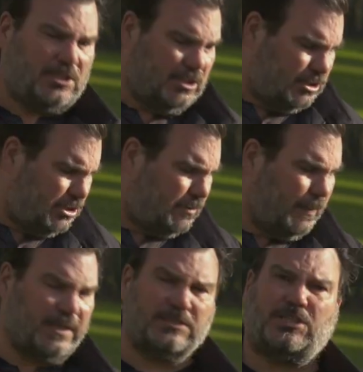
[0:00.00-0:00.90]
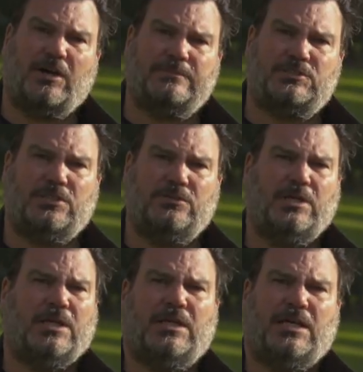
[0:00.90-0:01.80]
so it's just a back to type 2,
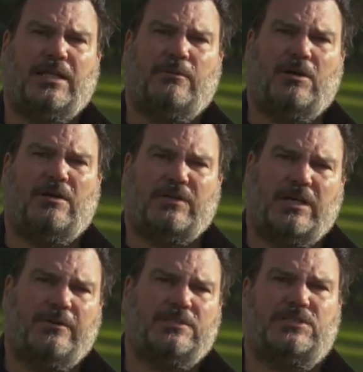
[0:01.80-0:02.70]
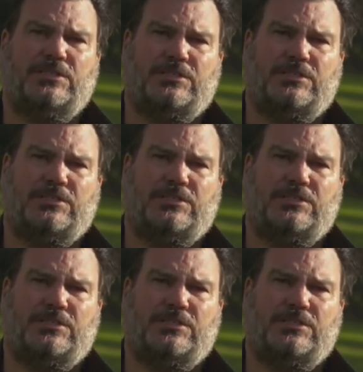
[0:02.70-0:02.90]
and that will either go into your